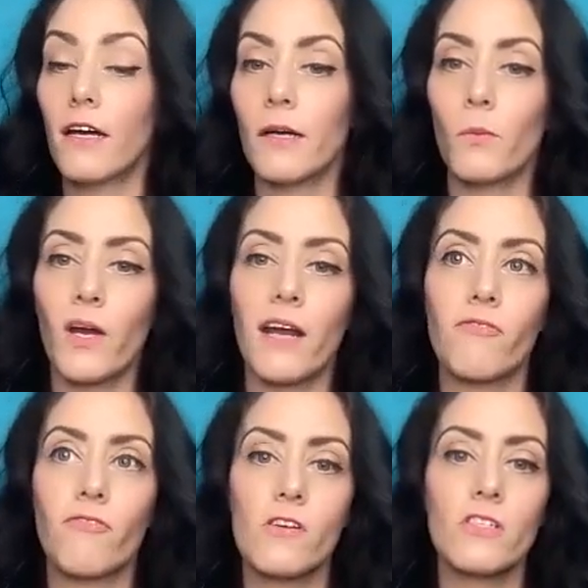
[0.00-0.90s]
Um, when I
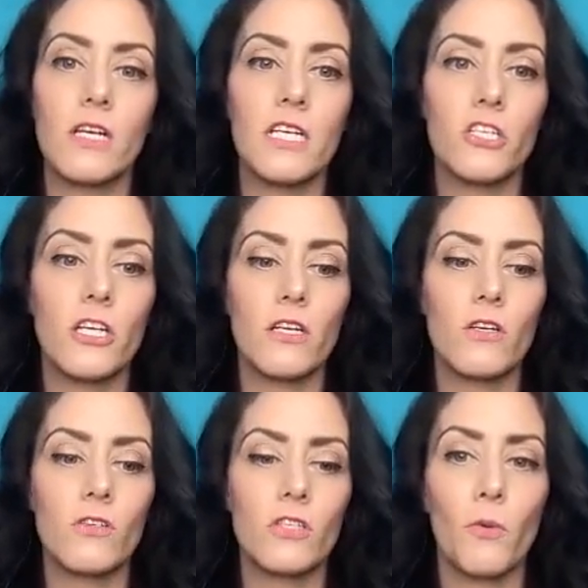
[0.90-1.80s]
first
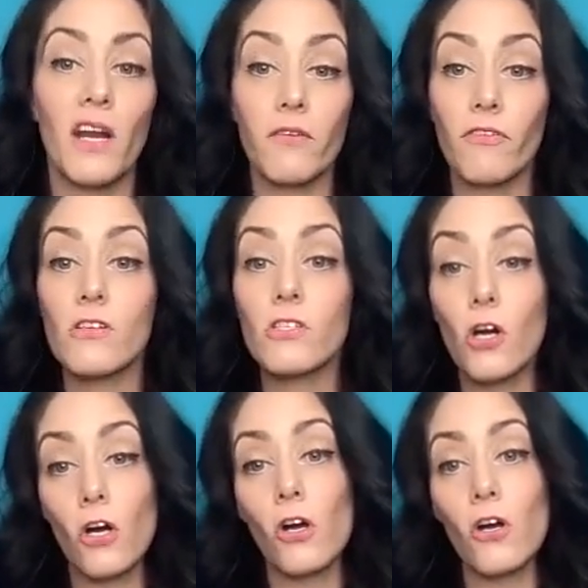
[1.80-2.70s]
auditioned, so when I first
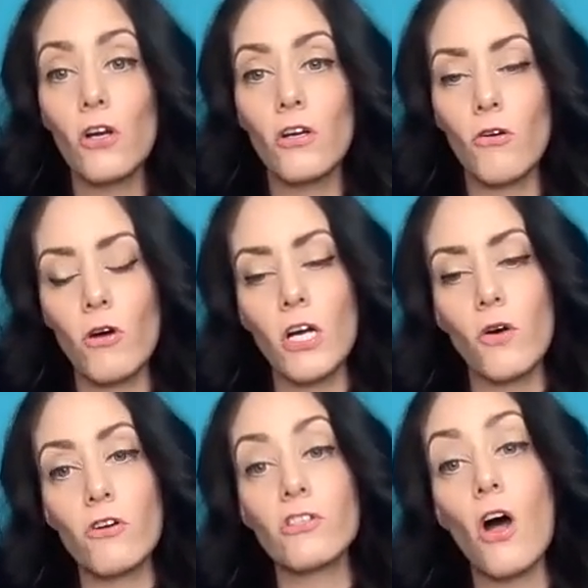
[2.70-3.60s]
heard or,
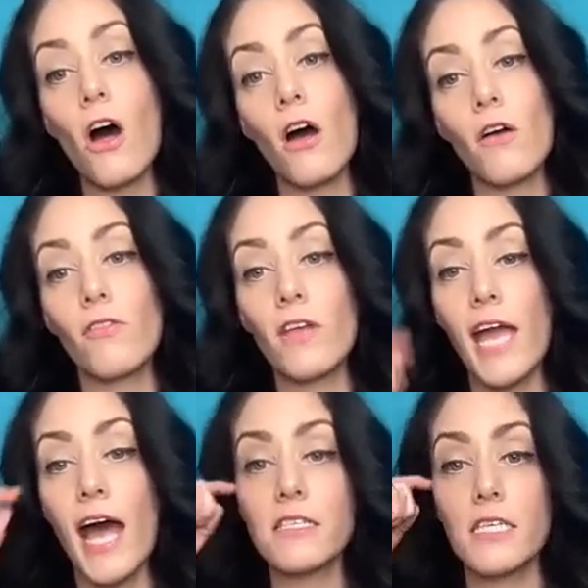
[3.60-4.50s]
or saw the
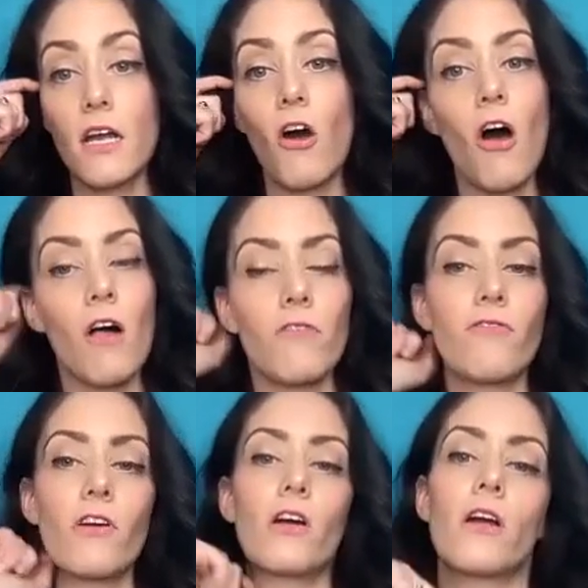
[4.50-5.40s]
casting call
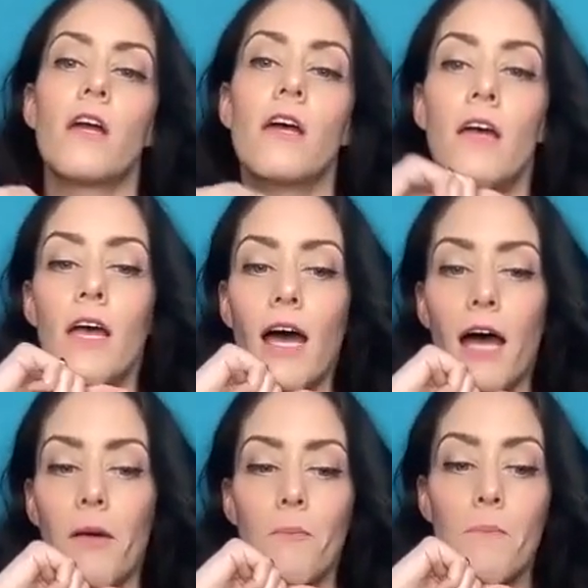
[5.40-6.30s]
for
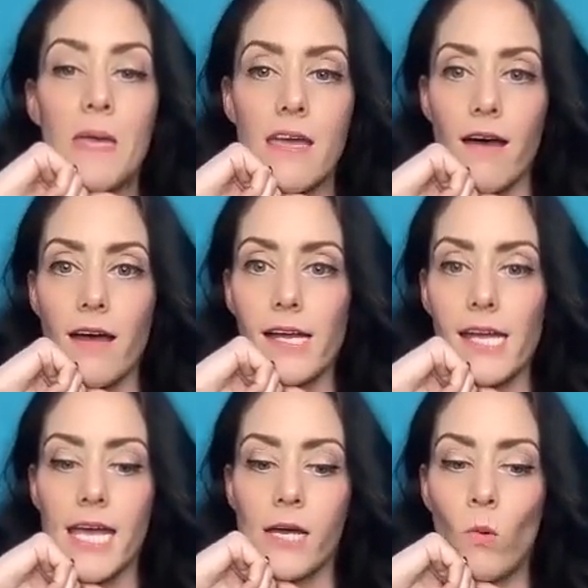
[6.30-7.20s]
um, Mia,
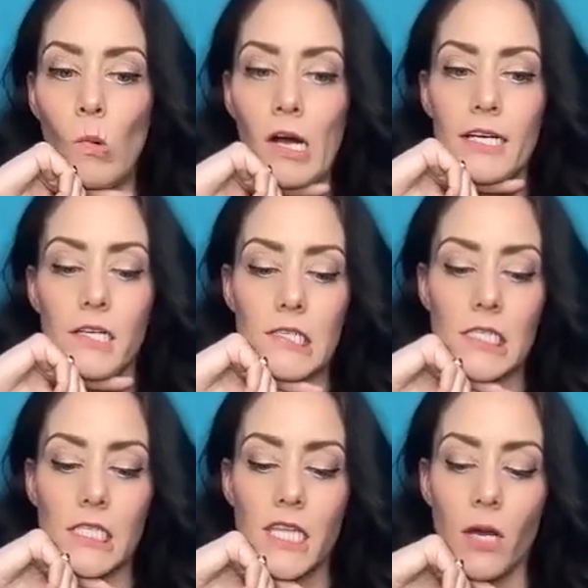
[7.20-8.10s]
it
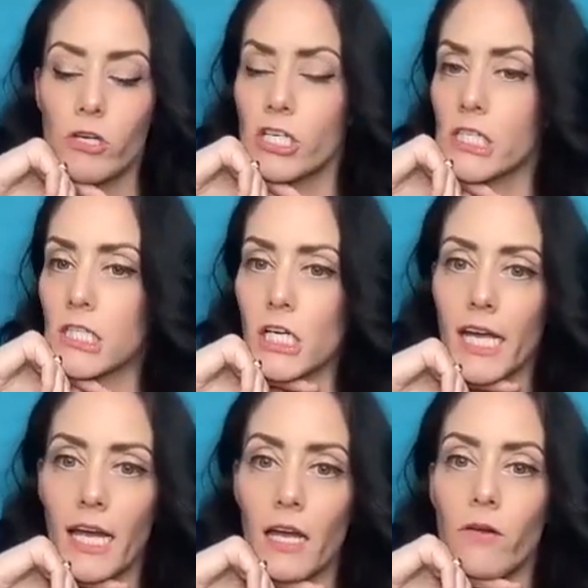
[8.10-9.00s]
was, they were just
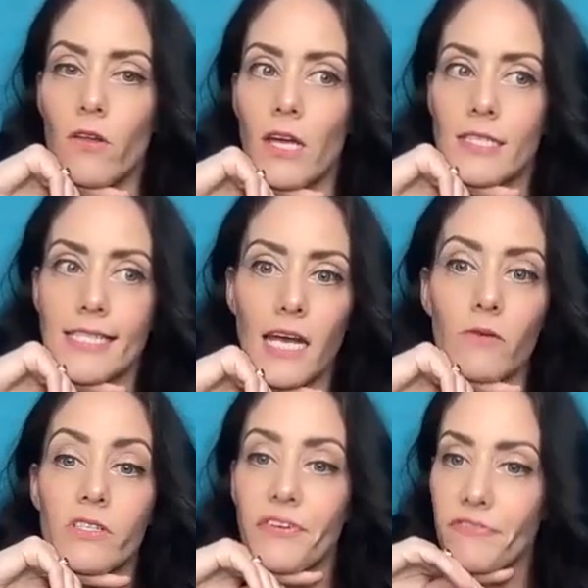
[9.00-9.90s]
looking, it, it said it
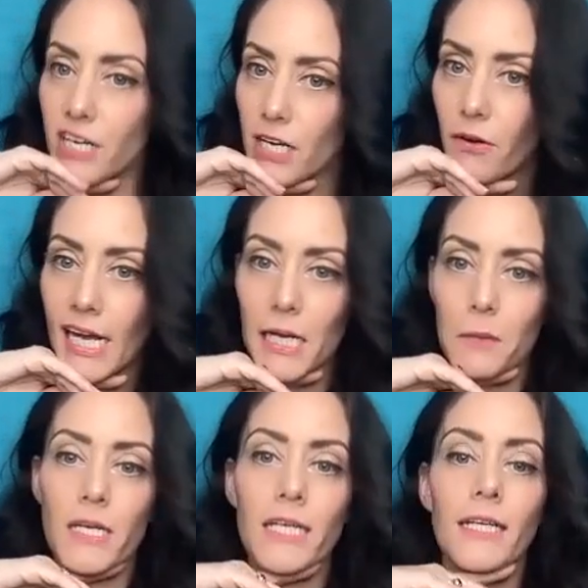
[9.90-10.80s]
was for a video
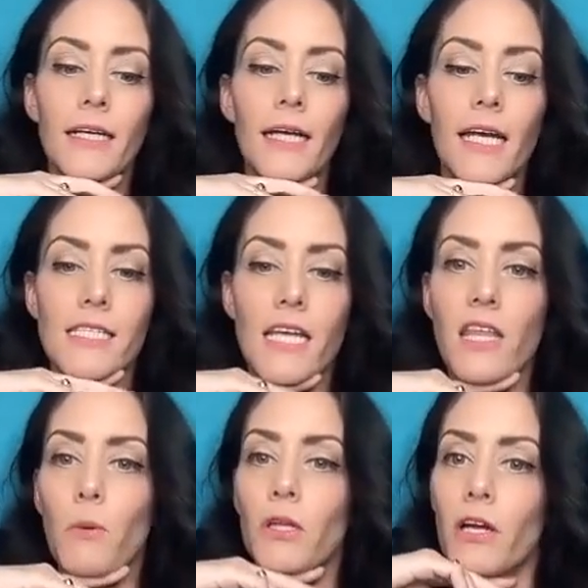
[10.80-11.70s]
game. It said
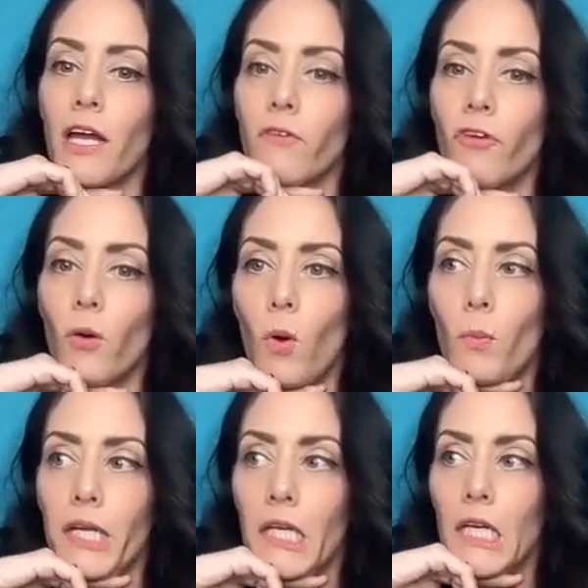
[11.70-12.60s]
they were looking for a
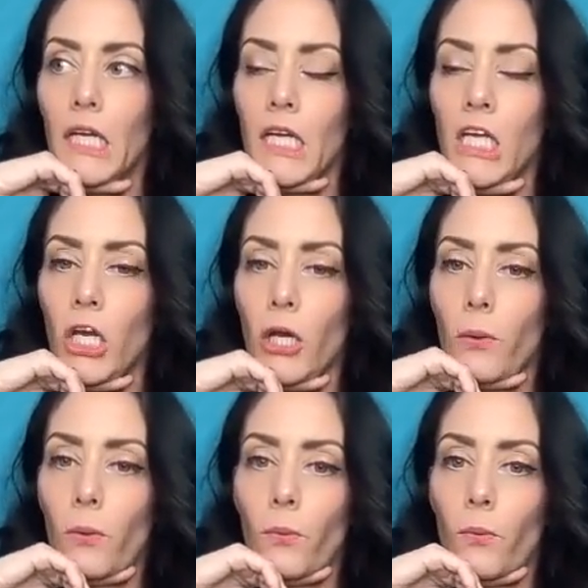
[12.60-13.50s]
woman, you
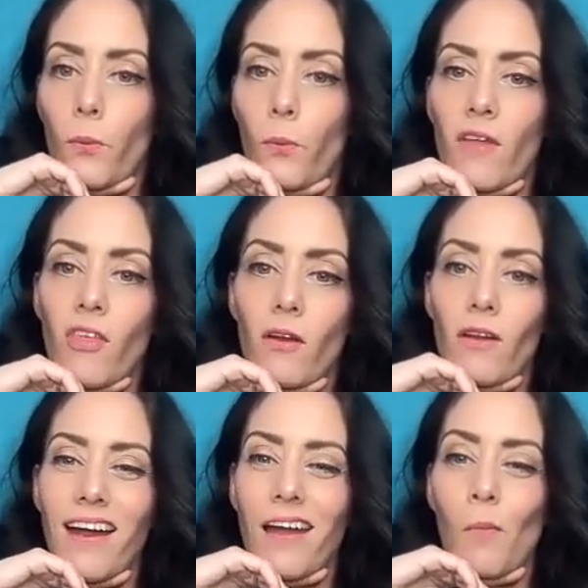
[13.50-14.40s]
know, within
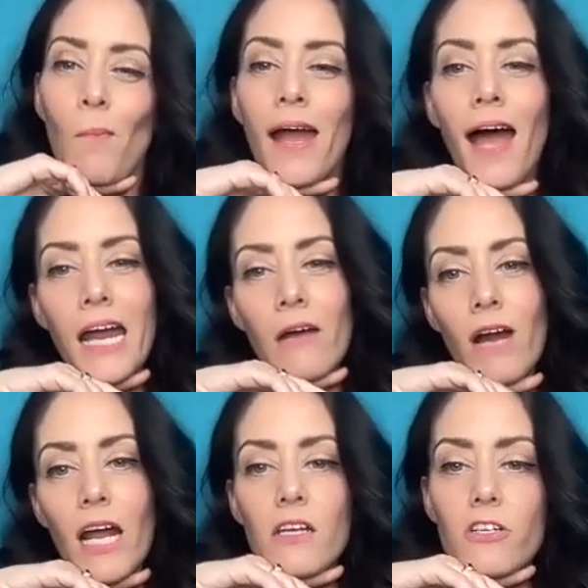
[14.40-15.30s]
like my height
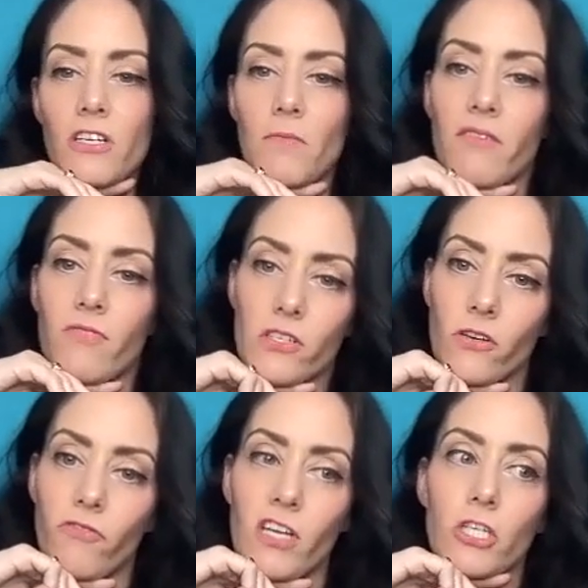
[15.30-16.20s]
range and my
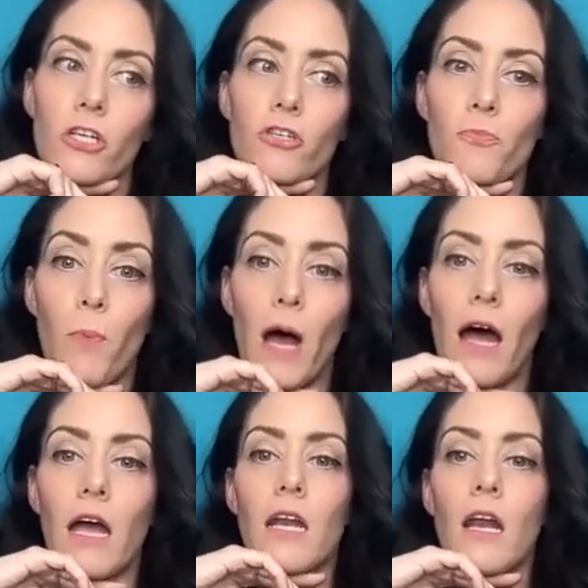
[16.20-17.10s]
physical features,
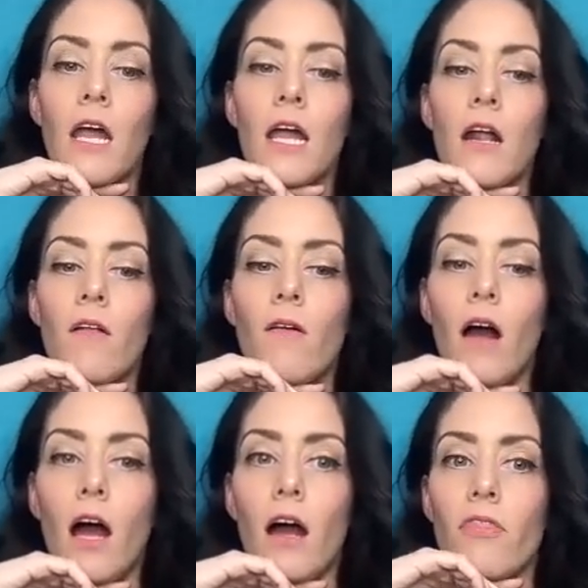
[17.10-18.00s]
but
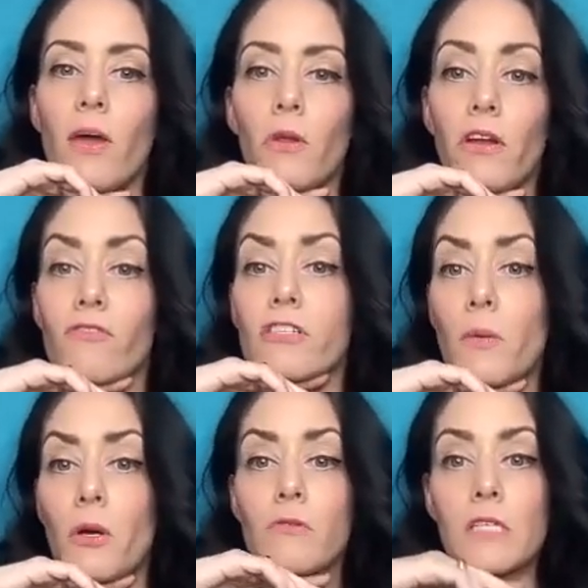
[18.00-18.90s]
Uh, they were looking for
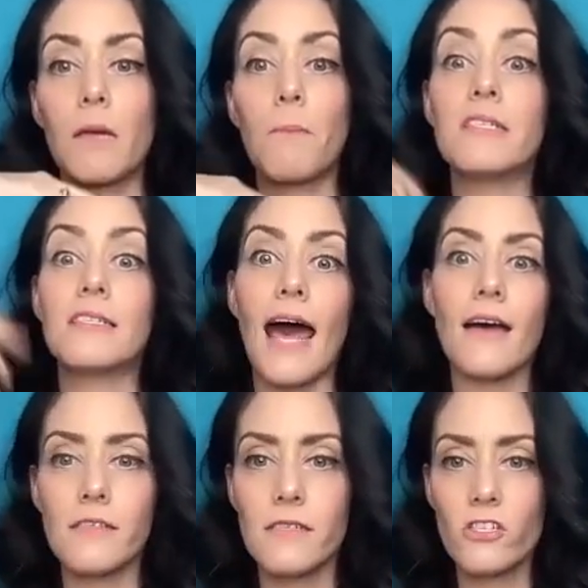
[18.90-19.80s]
someone who was like
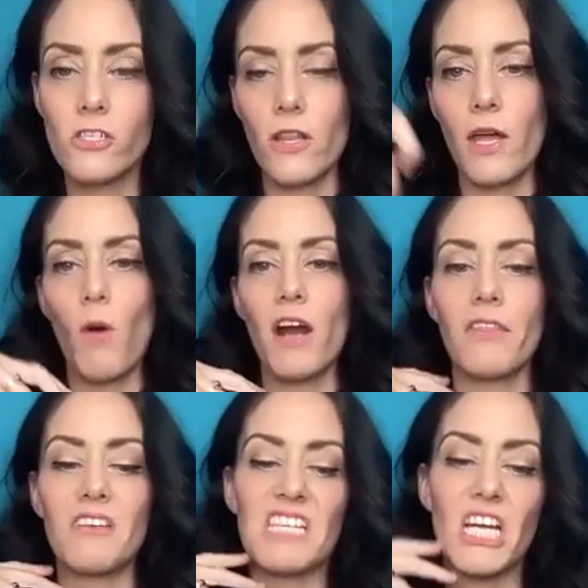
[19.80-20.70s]
possessed. So they wanted
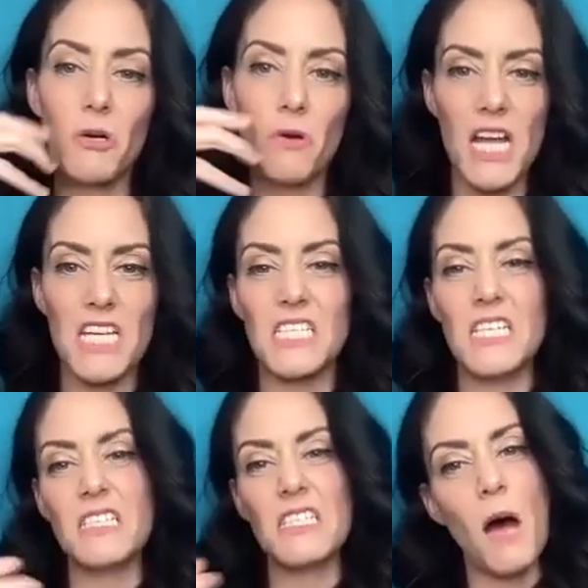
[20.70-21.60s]
this like
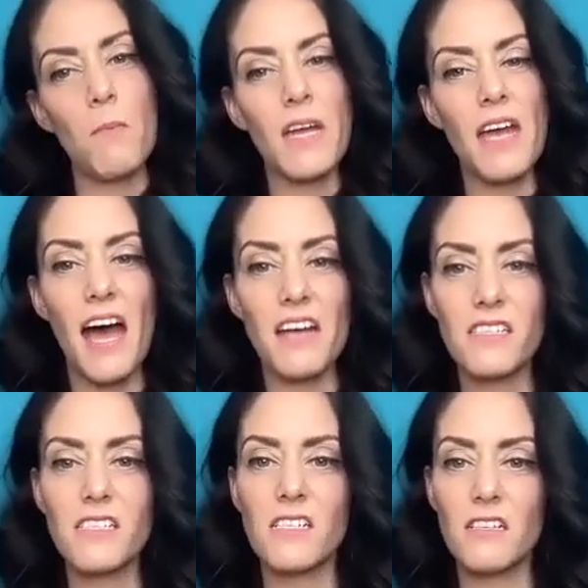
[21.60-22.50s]
crazy
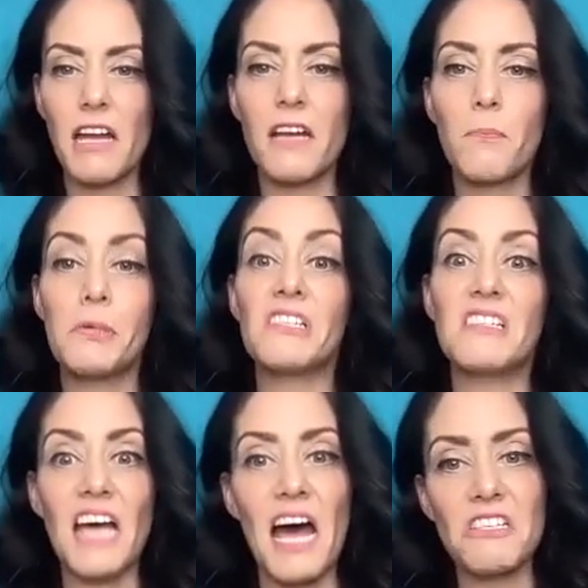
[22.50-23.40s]
zombie-esque, like
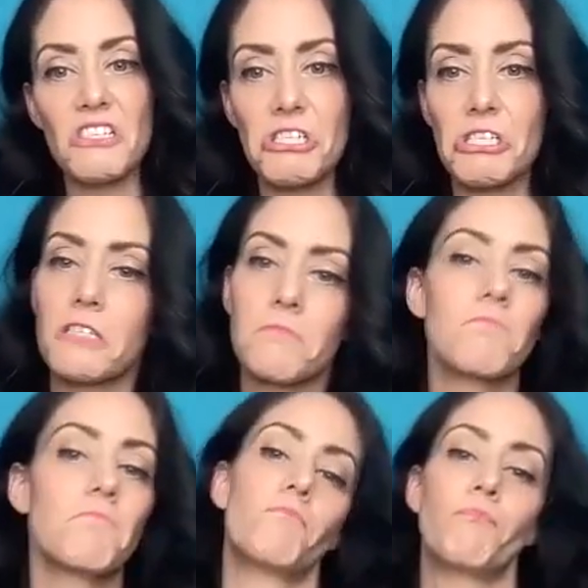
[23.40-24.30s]
possessed mm-hmm.